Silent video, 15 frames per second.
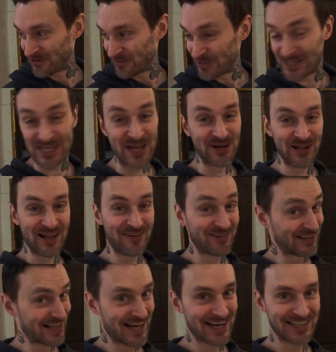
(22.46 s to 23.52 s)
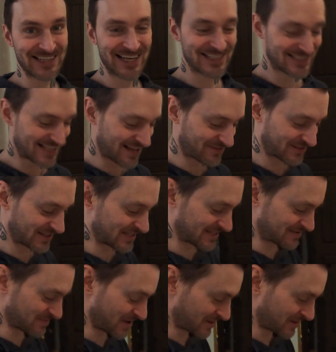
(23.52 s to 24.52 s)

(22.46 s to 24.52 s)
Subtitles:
we still have a lot of days left in this